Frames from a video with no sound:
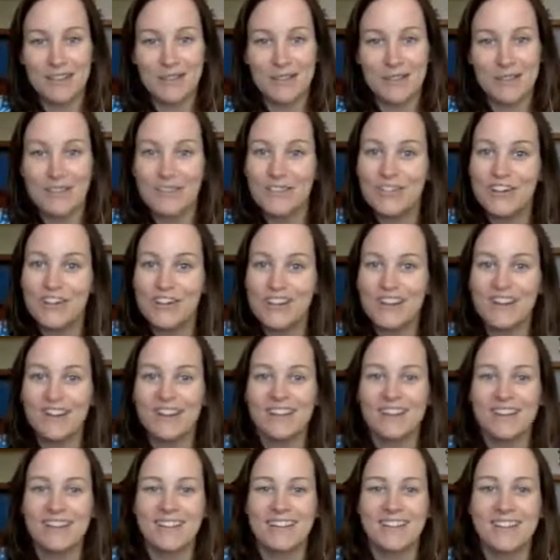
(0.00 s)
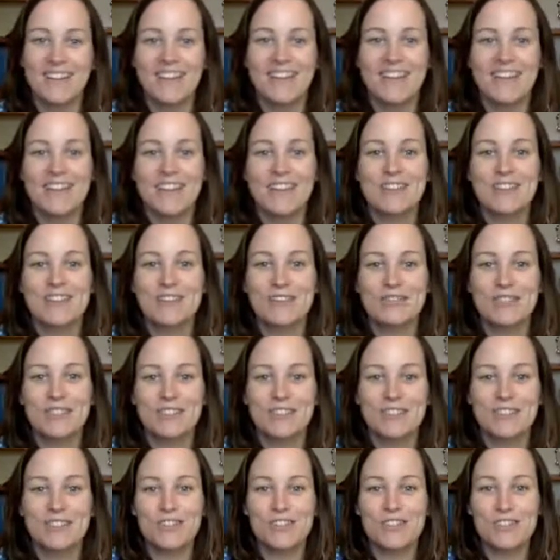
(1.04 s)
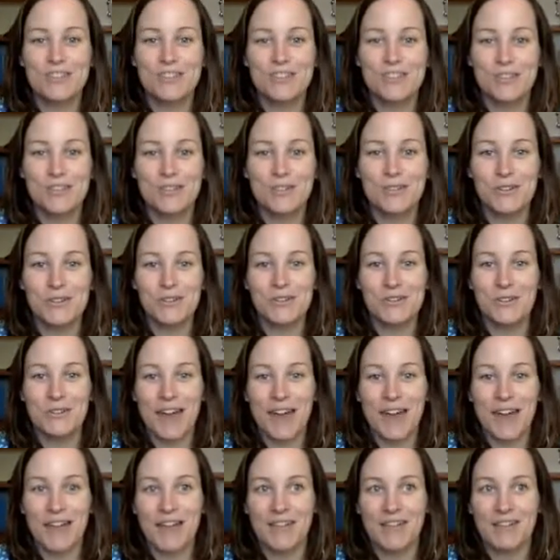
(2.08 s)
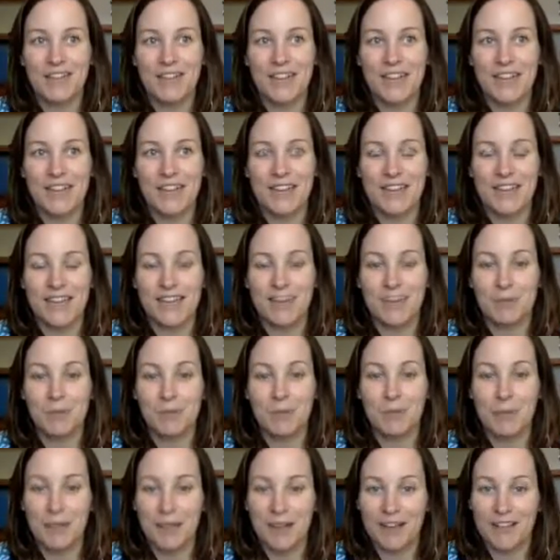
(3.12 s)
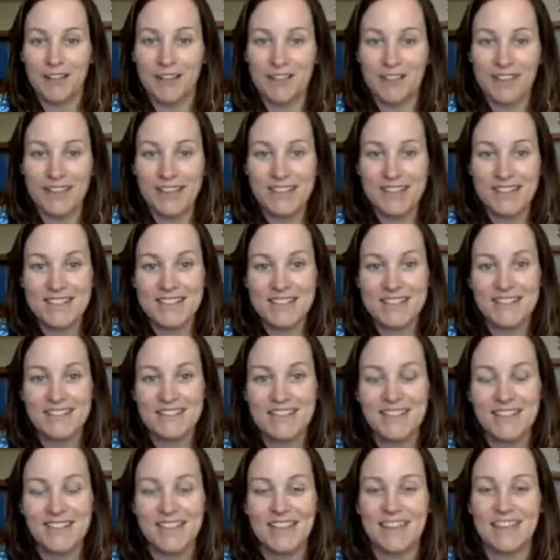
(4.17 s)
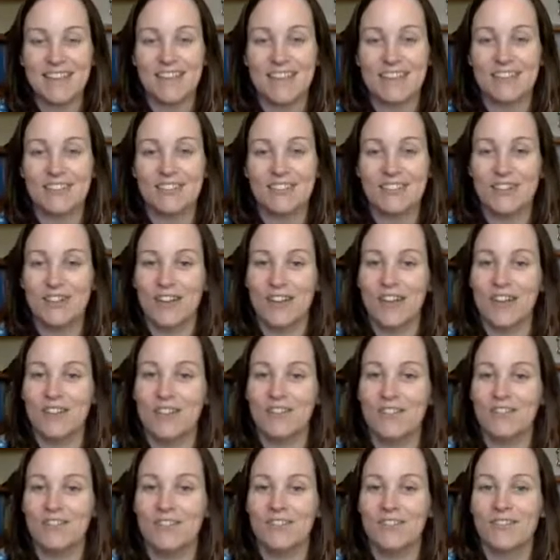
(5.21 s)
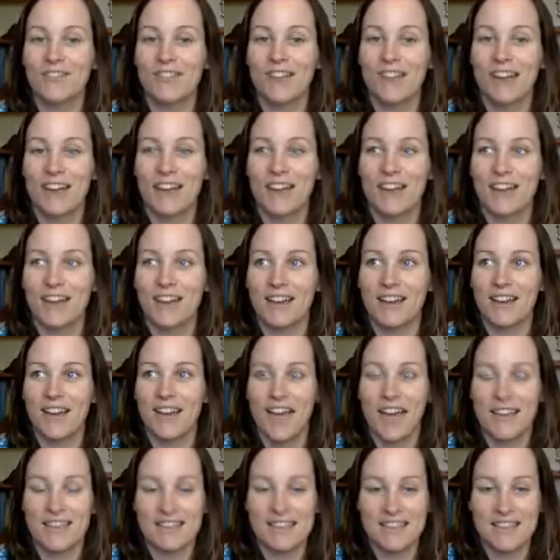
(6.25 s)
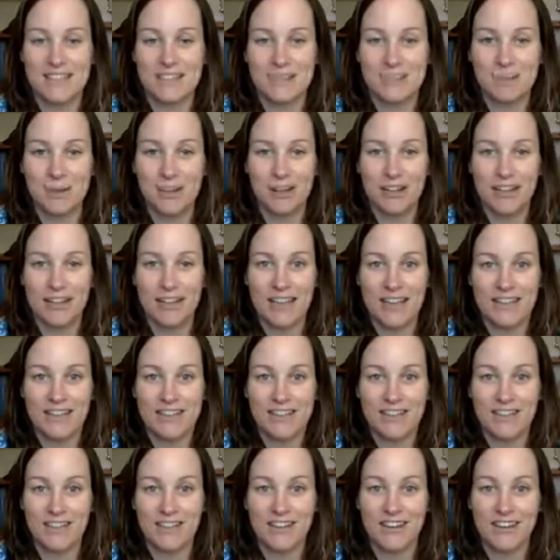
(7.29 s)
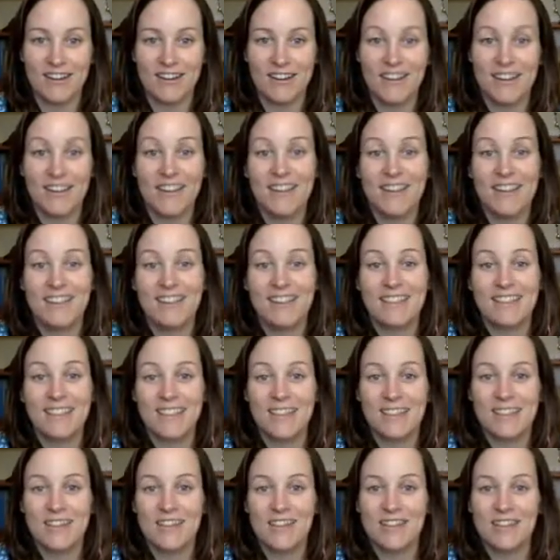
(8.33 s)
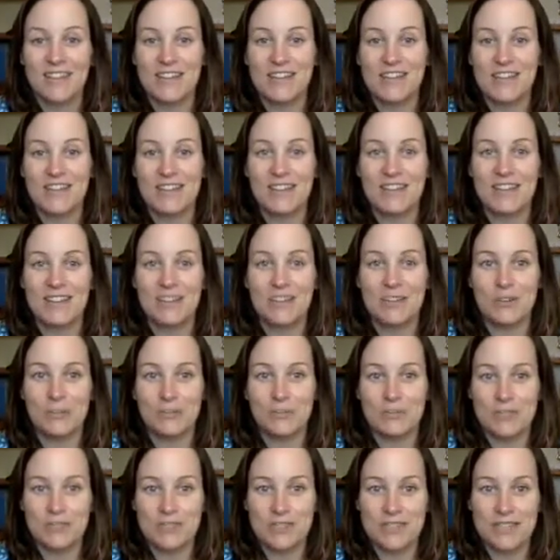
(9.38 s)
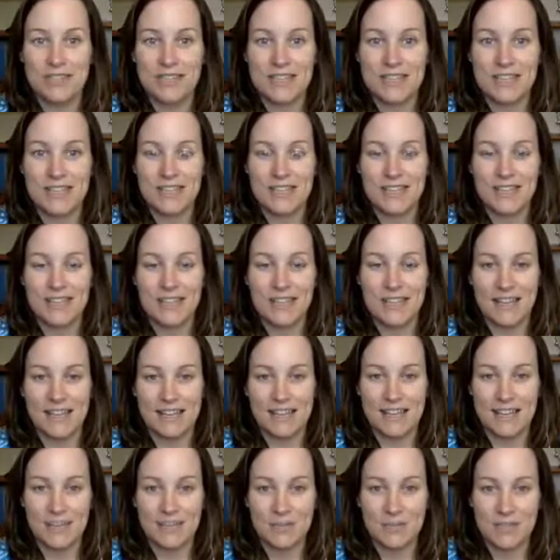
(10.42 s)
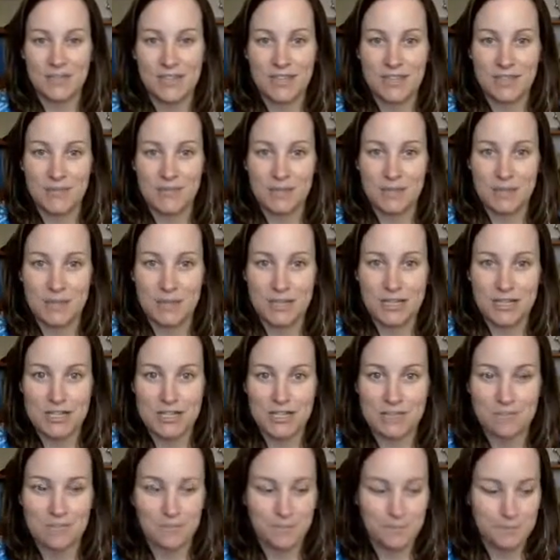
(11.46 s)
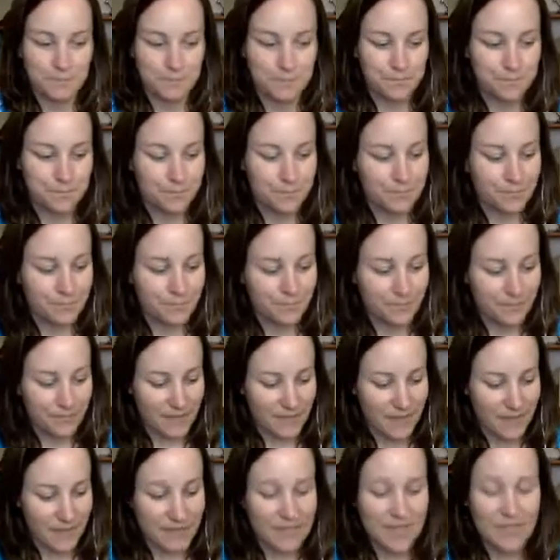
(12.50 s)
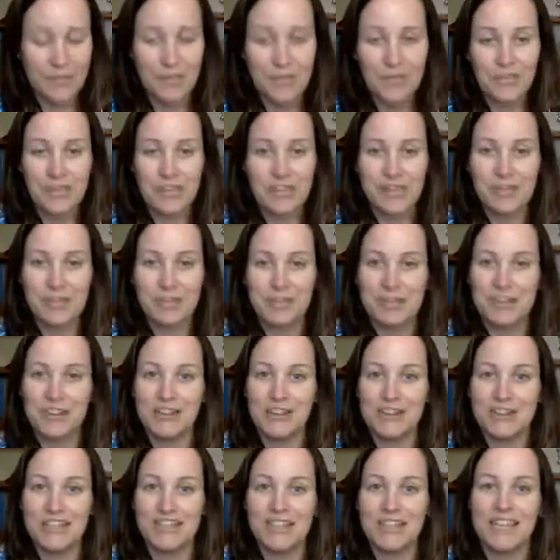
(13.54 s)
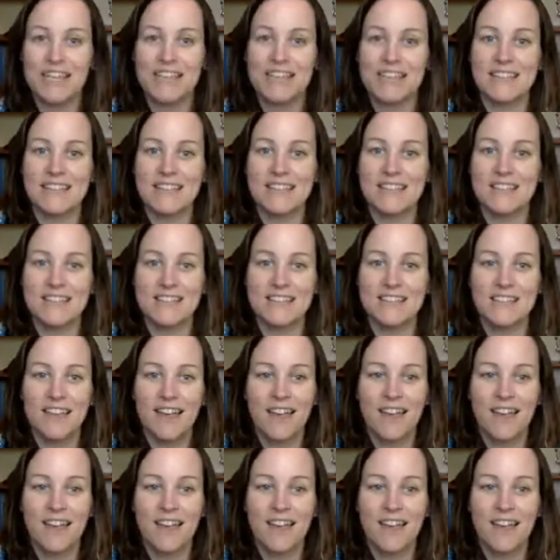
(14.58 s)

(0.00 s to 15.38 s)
the river. So for those of you who have a mobile device and you have access to podcasts on there, that's how I hear that you're mostly connecting with the information. The other thing I'm hearing is